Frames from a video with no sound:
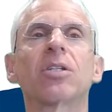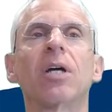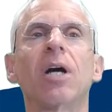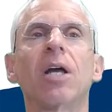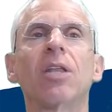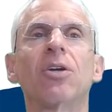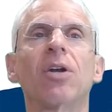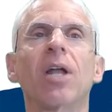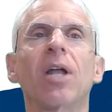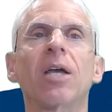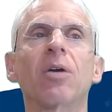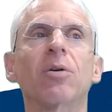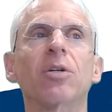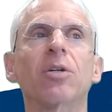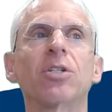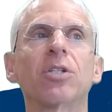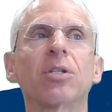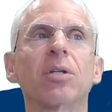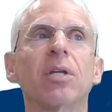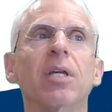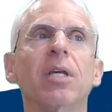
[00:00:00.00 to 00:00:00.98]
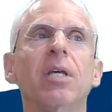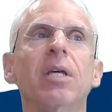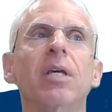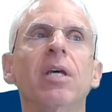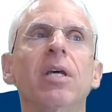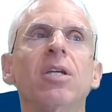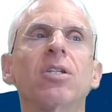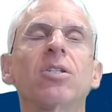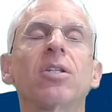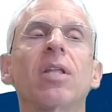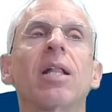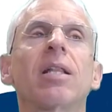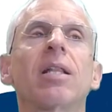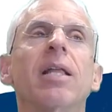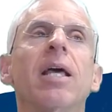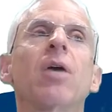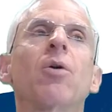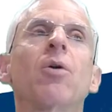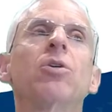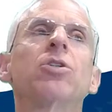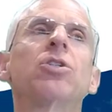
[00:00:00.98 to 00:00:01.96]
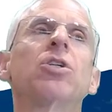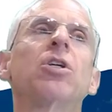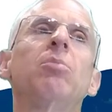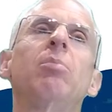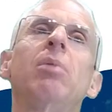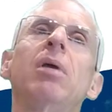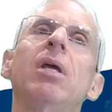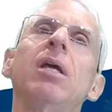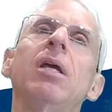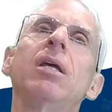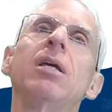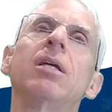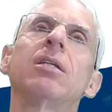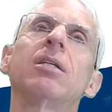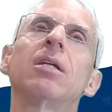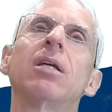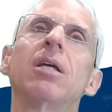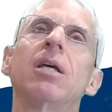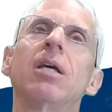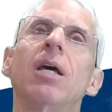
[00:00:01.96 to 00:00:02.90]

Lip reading: other language. So that language could be